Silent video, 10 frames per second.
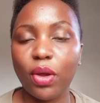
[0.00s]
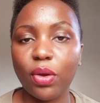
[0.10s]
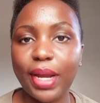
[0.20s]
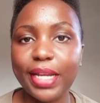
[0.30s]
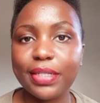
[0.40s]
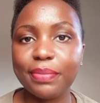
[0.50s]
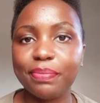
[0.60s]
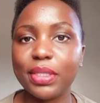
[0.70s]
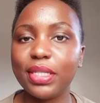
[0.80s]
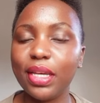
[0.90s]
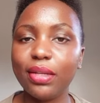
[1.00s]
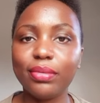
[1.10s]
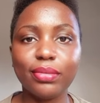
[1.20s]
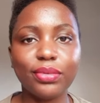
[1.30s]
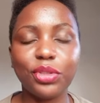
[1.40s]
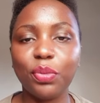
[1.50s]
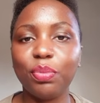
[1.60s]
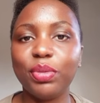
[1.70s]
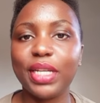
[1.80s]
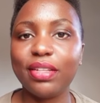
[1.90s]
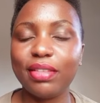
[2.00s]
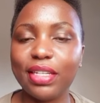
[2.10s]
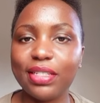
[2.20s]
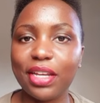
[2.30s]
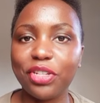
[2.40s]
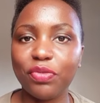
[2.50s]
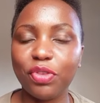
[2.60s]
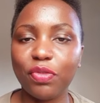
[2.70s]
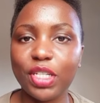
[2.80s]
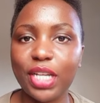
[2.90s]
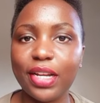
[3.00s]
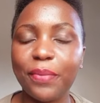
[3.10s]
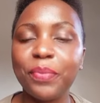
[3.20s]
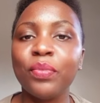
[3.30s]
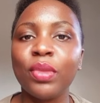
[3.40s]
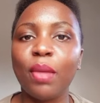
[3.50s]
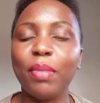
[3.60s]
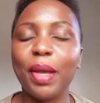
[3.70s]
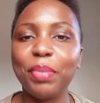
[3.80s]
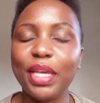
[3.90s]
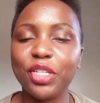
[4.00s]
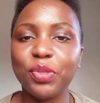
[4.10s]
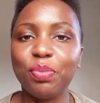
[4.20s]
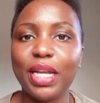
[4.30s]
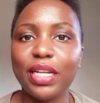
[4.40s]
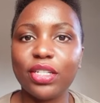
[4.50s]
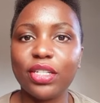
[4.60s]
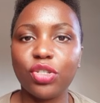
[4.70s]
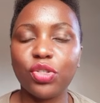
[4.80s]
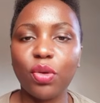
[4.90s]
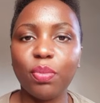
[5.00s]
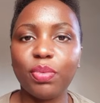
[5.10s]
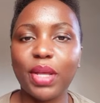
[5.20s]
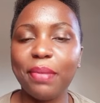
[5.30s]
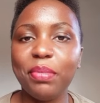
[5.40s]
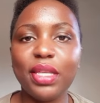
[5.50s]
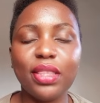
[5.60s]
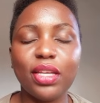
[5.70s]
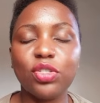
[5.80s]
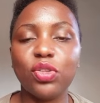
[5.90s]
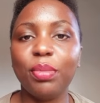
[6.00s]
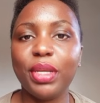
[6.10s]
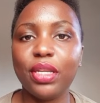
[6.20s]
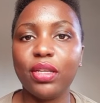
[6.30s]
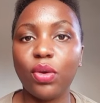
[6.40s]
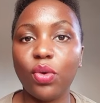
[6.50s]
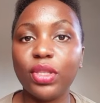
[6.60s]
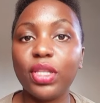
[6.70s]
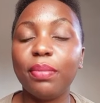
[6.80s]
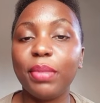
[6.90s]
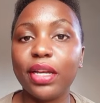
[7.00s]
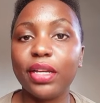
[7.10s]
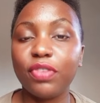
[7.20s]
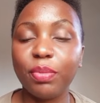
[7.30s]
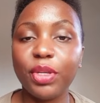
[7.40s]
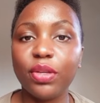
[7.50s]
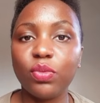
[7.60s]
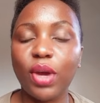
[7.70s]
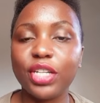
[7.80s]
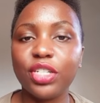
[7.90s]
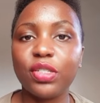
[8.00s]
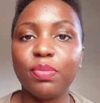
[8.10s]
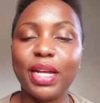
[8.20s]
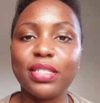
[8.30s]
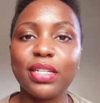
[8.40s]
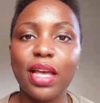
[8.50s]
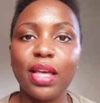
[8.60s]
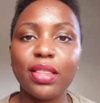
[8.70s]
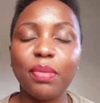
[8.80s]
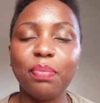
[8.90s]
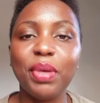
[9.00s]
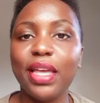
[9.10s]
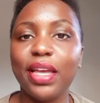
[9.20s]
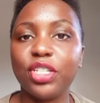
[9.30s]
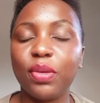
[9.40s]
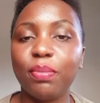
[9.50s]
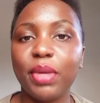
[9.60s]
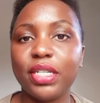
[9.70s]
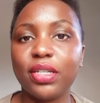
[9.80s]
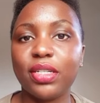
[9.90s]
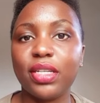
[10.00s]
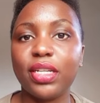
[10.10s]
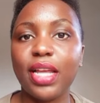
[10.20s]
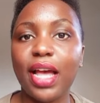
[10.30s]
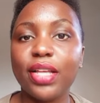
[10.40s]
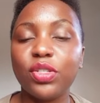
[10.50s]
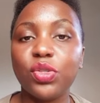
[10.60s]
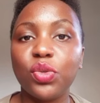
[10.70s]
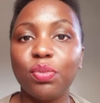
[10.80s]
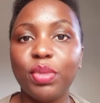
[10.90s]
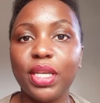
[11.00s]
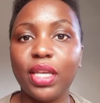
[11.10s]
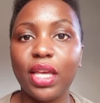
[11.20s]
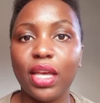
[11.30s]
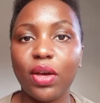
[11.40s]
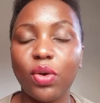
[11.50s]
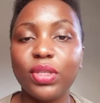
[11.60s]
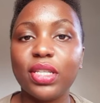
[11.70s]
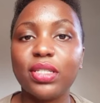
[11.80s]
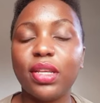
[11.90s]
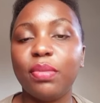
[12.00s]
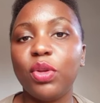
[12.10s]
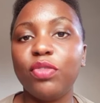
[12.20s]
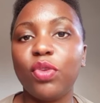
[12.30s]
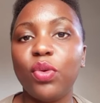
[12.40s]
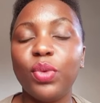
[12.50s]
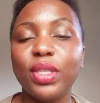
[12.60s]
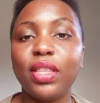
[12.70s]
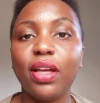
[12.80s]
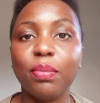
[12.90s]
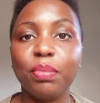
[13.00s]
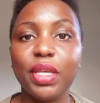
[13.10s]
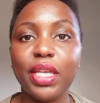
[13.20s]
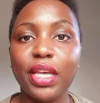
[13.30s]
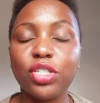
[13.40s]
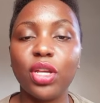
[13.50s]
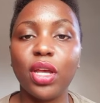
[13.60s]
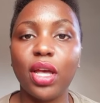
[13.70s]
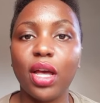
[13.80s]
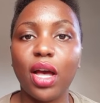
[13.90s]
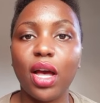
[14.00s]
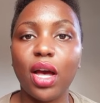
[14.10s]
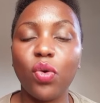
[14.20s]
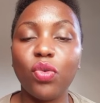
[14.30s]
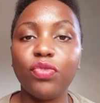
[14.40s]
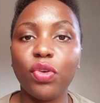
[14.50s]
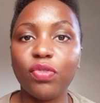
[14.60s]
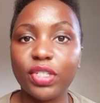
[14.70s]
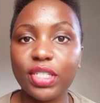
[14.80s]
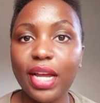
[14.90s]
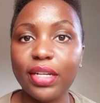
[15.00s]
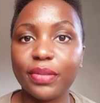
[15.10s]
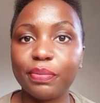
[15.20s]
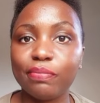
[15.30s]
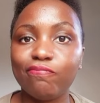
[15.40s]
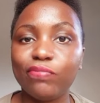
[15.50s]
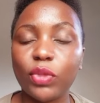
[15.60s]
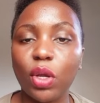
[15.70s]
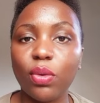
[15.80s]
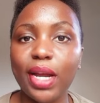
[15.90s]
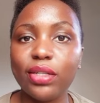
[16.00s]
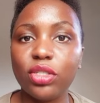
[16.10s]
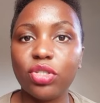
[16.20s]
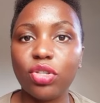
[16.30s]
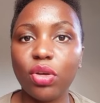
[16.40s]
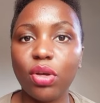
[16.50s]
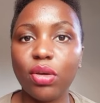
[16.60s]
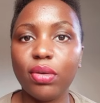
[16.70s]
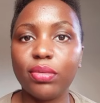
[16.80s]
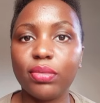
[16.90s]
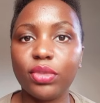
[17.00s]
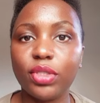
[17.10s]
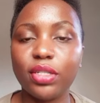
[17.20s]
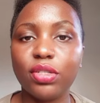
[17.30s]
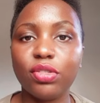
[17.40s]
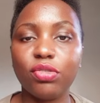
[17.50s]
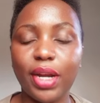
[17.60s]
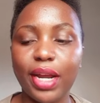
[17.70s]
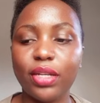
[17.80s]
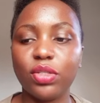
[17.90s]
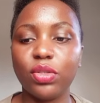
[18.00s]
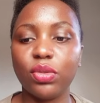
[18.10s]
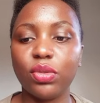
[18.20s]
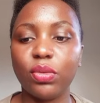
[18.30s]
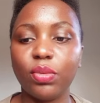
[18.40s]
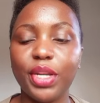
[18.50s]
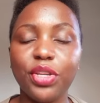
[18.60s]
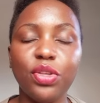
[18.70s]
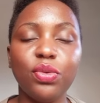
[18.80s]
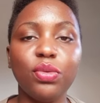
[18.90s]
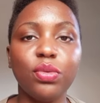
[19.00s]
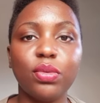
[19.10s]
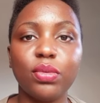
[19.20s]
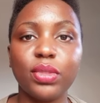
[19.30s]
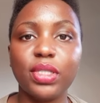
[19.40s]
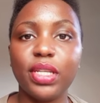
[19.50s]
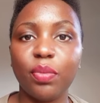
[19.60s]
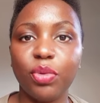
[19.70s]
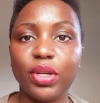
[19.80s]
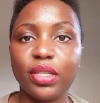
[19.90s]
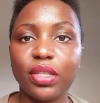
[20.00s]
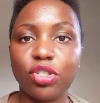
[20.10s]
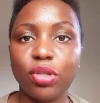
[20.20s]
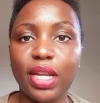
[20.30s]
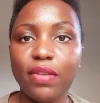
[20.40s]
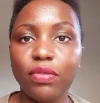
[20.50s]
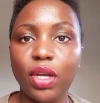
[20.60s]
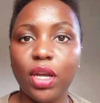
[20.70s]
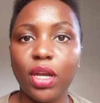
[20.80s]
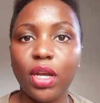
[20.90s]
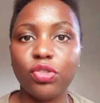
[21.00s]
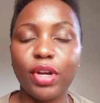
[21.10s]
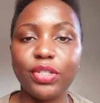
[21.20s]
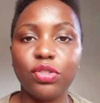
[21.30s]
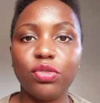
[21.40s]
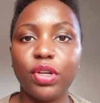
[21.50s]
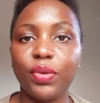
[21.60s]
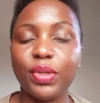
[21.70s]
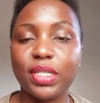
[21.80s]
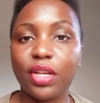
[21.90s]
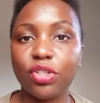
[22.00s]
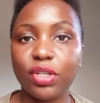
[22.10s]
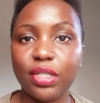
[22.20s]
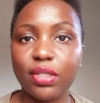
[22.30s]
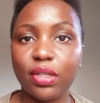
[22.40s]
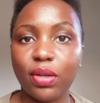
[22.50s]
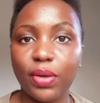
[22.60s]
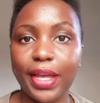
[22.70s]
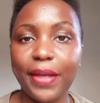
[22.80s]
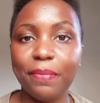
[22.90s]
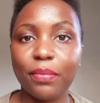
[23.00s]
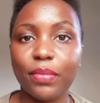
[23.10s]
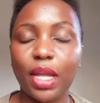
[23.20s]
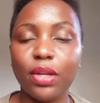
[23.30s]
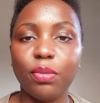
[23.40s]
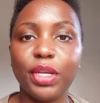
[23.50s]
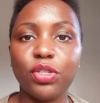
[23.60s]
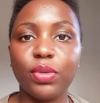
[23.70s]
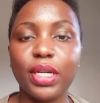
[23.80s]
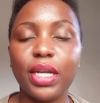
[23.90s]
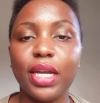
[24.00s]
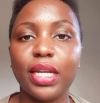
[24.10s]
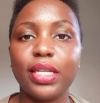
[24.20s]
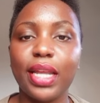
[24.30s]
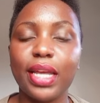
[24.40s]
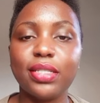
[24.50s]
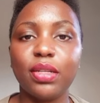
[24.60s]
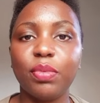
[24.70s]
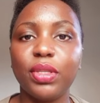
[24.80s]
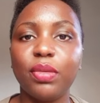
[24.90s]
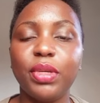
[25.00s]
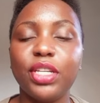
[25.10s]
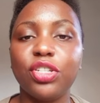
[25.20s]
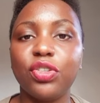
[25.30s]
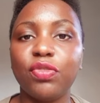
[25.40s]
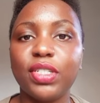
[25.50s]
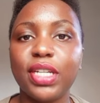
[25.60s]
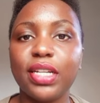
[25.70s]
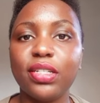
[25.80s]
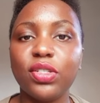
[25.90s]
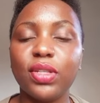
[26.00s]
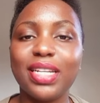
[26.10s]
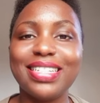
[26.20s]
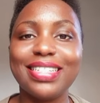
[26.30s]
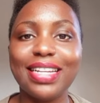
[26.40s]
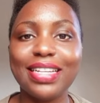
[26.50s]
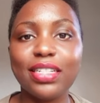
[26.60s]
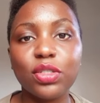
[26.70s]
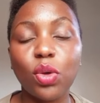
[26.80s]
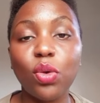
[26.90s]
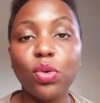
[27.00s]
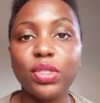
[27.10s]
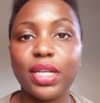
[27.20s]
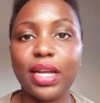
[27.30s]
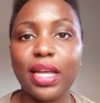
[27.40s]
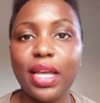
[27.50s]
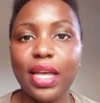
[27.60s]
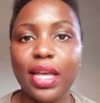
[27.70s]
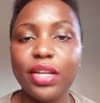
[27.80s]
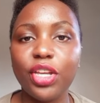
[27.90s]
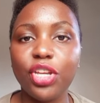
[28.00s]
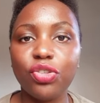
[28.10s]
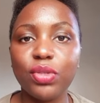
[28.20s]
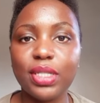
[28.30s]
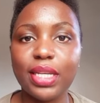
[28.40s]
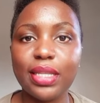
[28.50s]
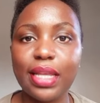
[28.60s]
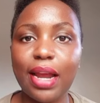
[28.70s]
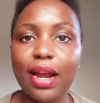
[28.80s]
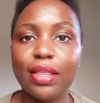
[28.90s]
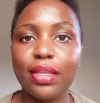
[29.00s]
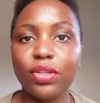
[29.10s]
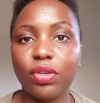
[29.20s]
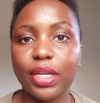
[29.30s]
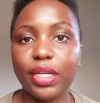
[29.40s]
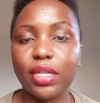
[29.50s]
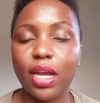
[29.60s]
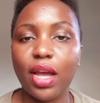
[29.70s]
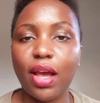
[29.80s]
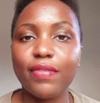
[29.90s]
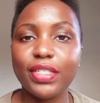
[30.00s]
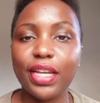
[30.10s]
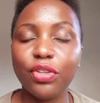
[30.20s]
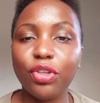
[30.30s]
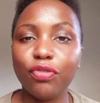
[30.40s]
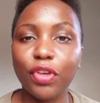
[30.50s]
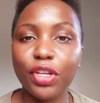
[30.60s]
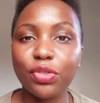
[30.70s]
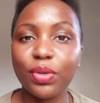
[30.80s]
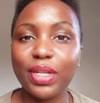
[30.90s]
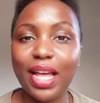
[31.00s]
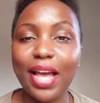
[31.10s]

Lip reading: All right, still don't put anything inside of your vagina. By pH balanced soap, I mean there's so many on the market feminine washes, but the pH matters. It has to be on the same level with the pH of your vagina. All right, so just try to, when you see a product that you love, try to do a research on it, okay? And you make sure it lines up with the pH in your vagina so that it doesn't alter any issues in there, and then you get a vaginal infection.